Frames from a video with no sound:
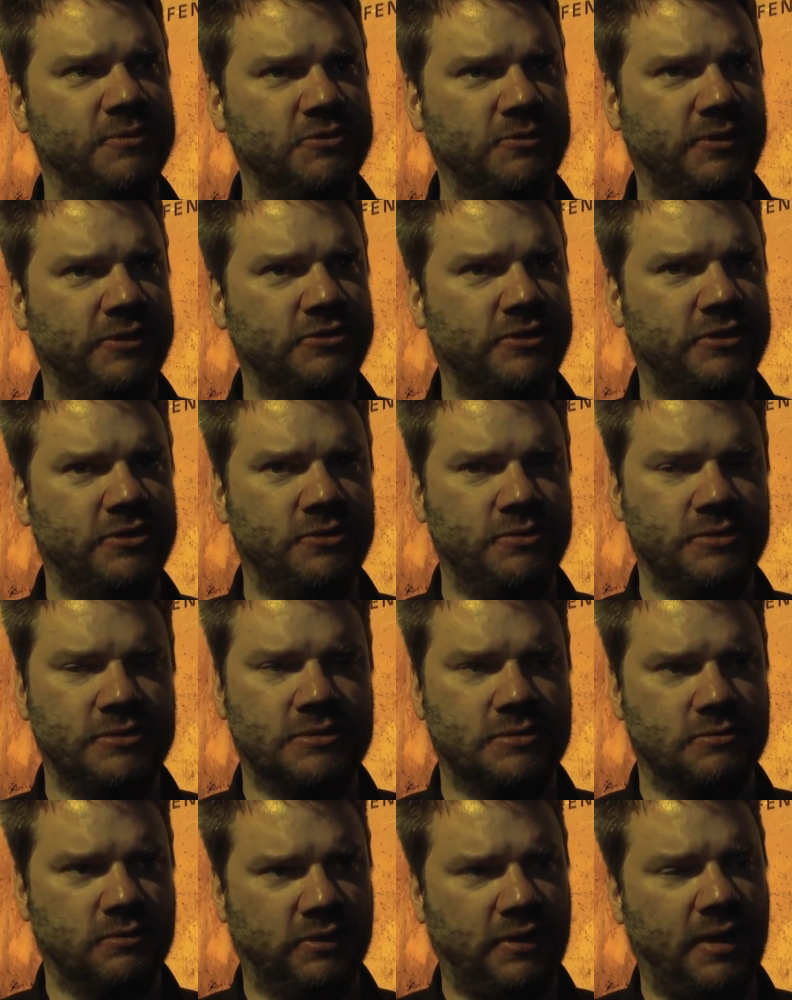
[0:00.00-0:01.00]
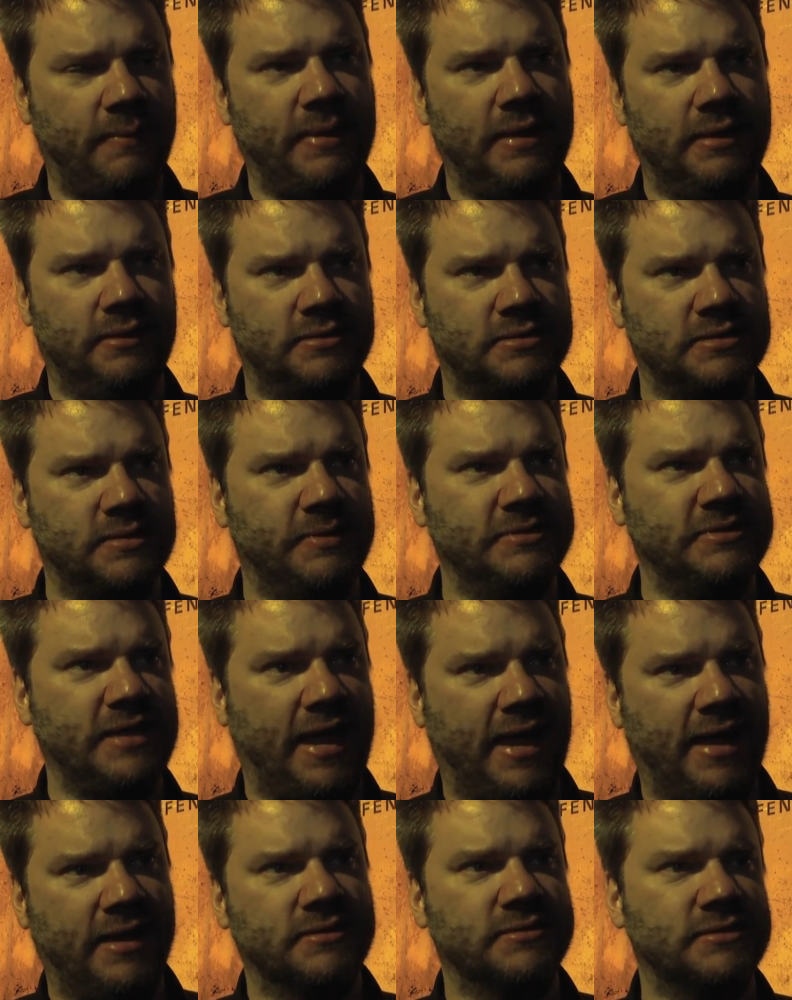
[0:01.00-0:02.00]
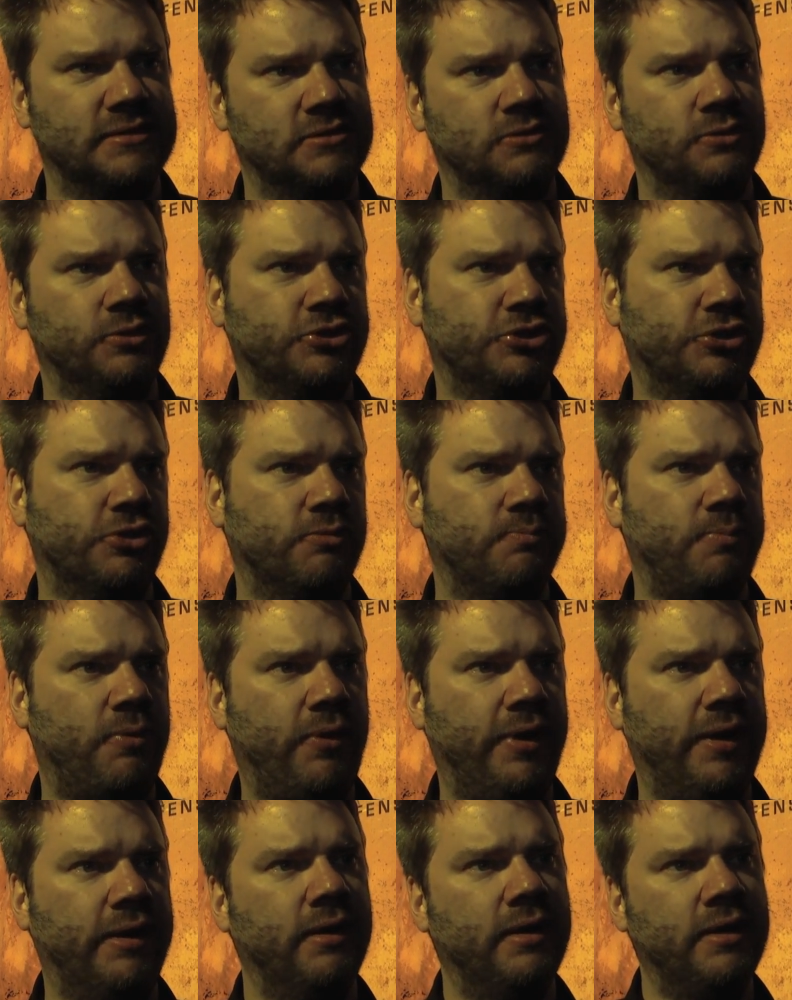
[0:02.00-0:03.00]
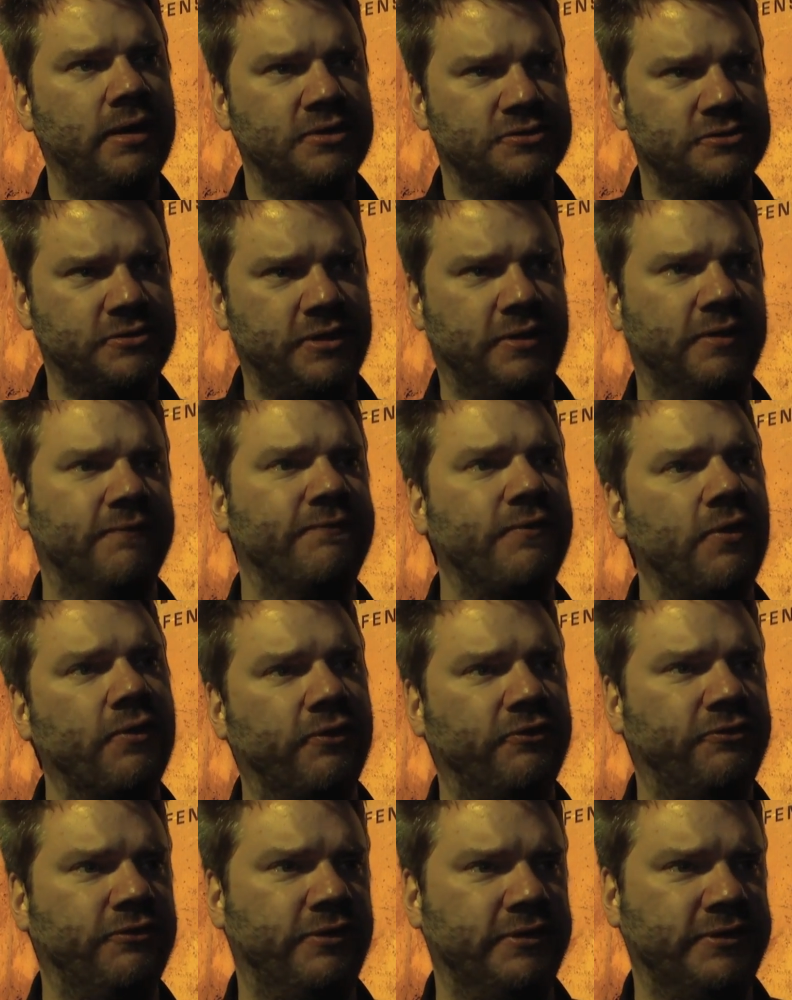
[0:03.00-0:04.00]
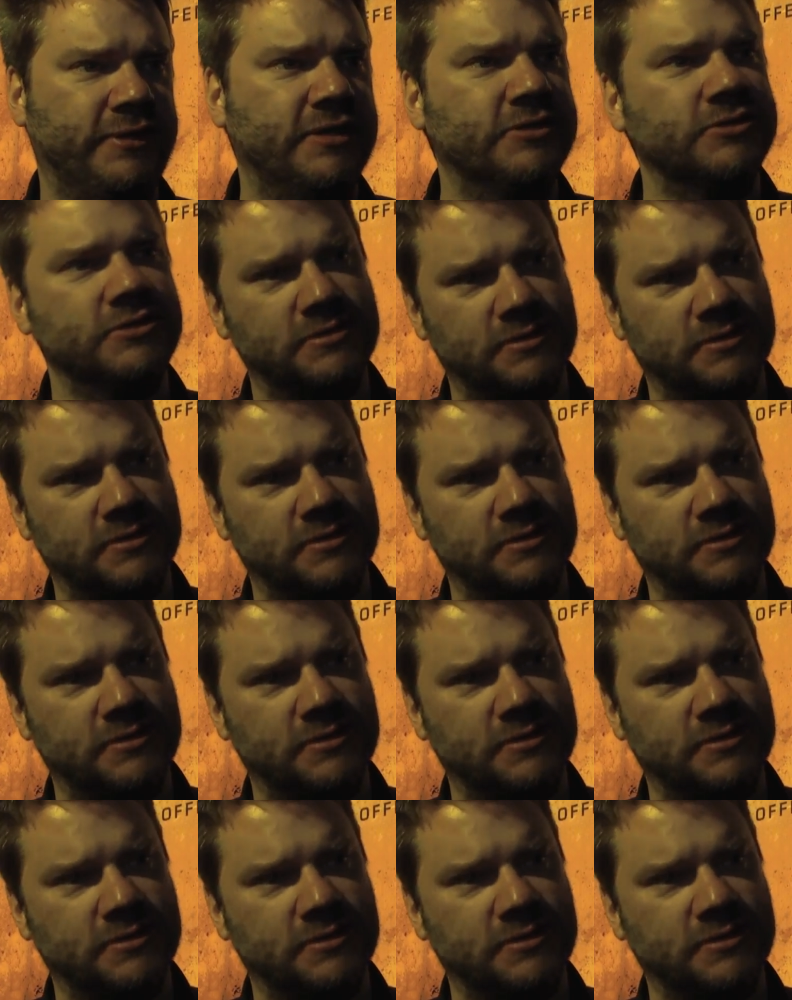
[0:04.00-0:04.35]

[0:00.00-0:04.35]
What you want to try to do is limit someone's access to a choke point so that you can focus your attention